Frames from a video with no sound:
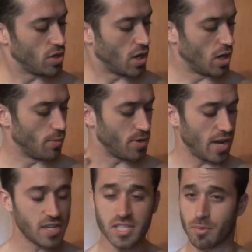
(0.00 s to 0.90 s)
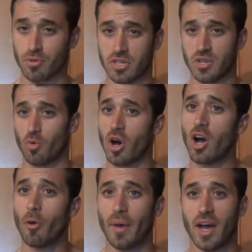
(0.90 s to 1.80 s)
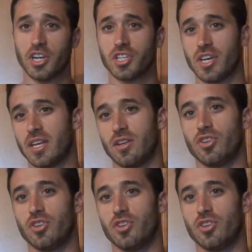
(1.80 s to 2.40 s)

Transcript: um, casein protein will help actually